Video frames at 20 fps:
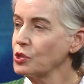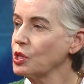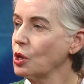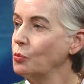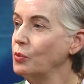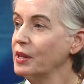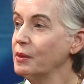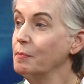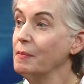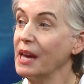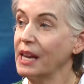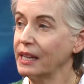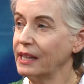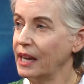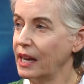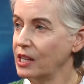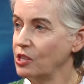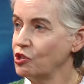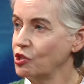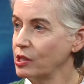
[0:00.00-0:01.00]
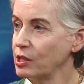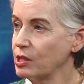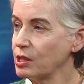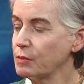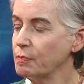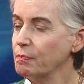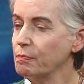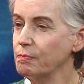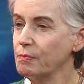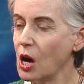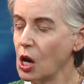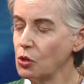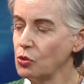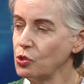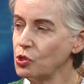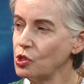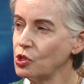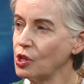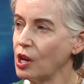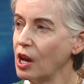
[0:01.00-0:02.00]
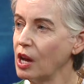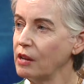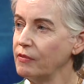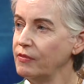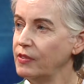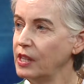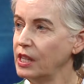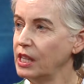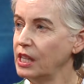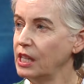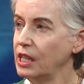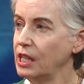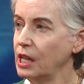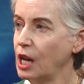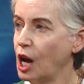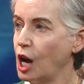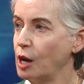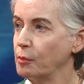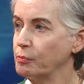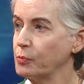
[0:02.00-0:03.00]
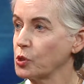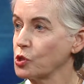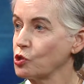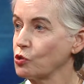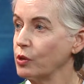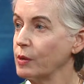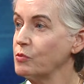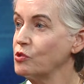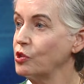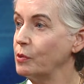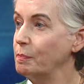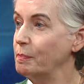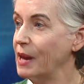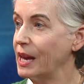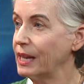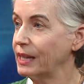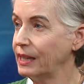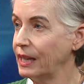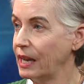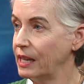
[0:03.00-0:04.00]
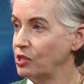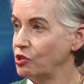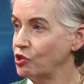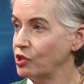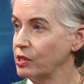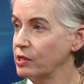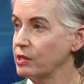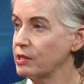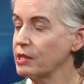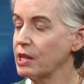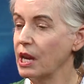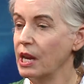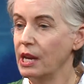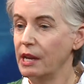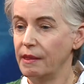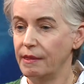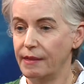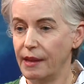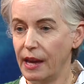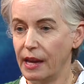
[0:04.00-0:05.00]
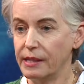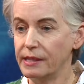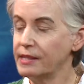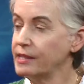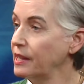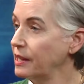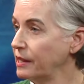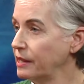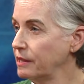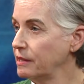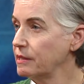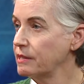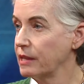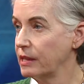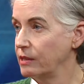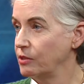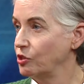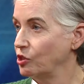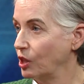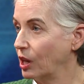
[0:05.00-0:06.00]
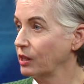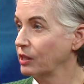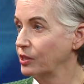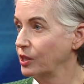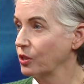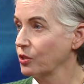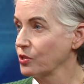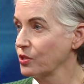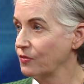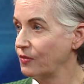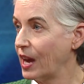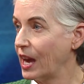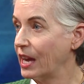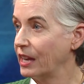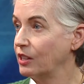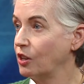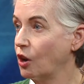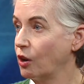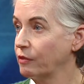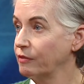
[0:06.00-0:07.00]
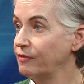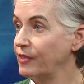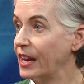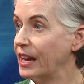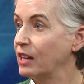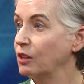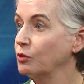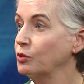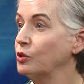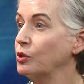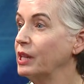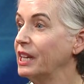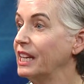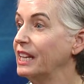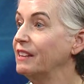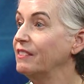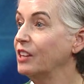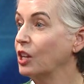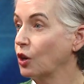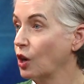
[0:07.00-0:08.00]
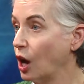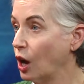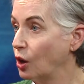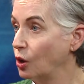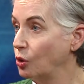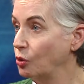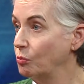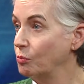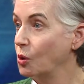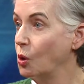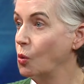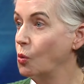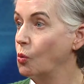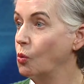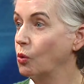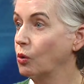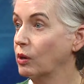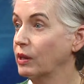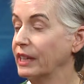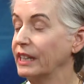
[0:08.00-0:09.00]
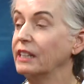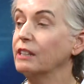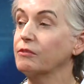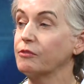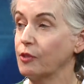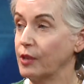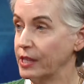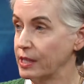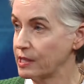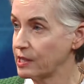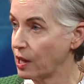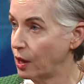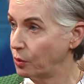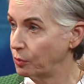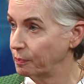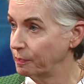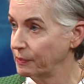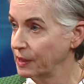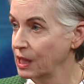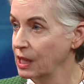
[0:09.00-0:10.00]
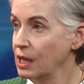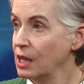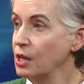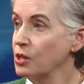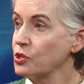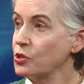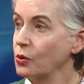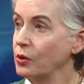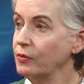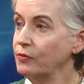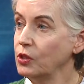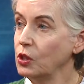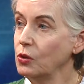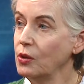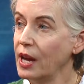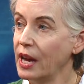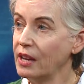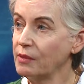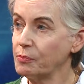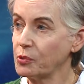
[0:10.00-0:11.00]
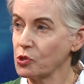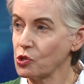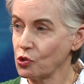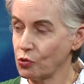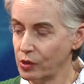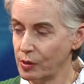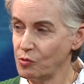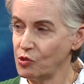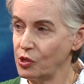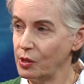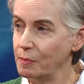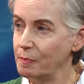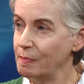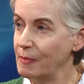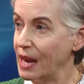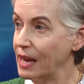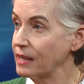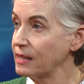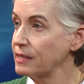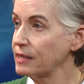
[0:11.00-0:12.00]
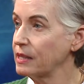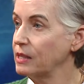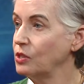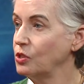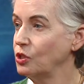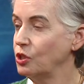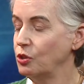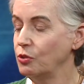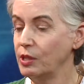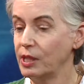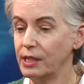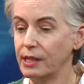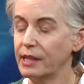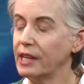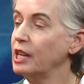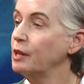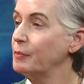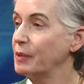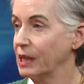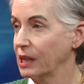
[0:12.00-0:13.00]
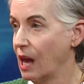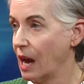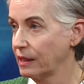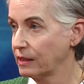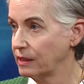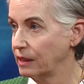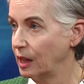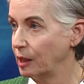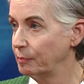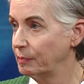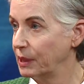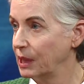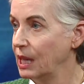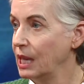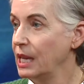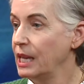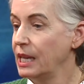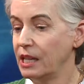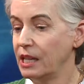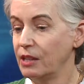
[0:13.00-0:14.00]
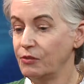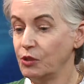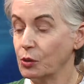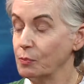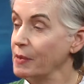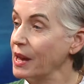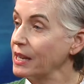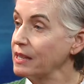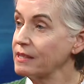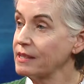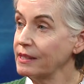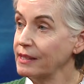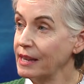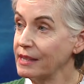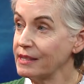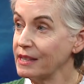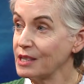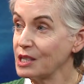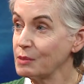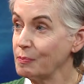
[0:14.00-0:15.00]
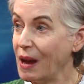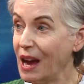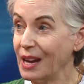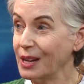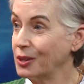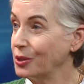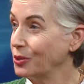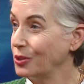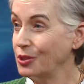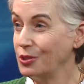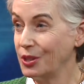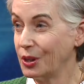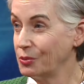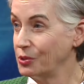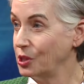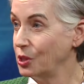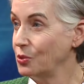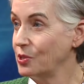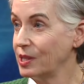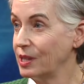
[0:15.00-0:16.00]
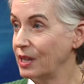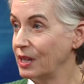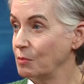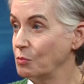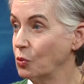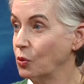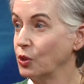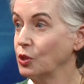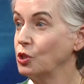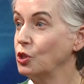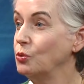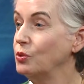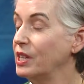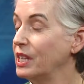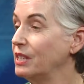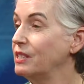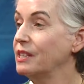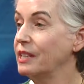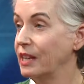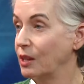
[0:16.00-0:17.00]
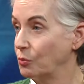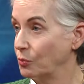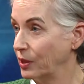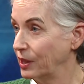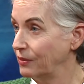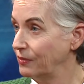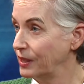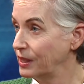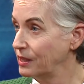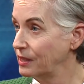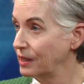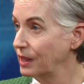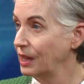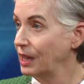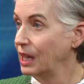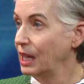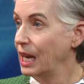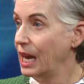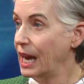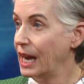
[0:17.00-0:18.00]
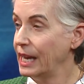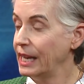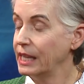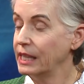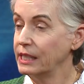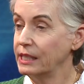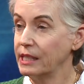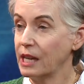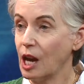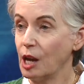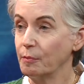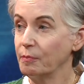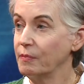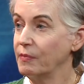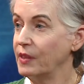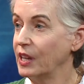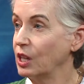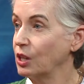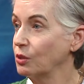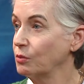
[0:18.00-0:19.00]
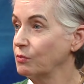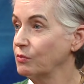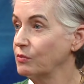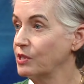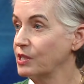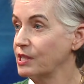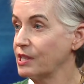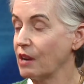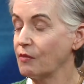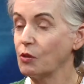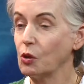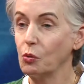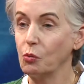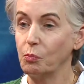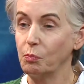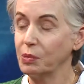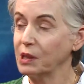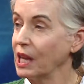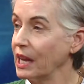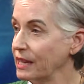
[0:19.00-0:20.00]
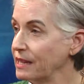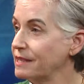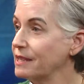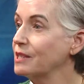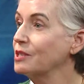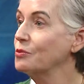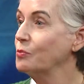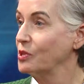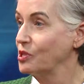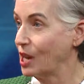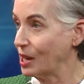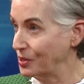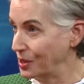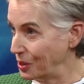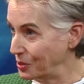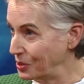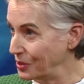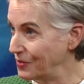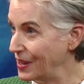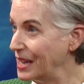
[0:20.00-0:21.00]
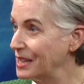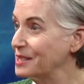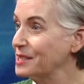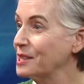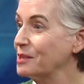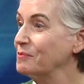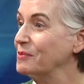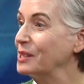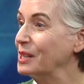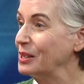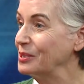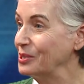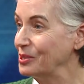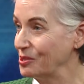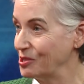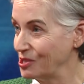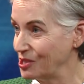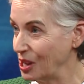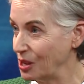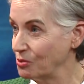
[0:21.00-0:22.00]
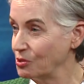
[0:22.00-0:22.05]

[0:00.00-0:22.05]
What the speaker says: also with medications, most of the prescription medications that teens and young adults find are found in their home or in a friend's home. So if you have prescription medicine, you need to keep it locked up. If your medicine has expired, you don't use it anymore, you need to get rid of it. And there are several places, which I know you've had someone on your show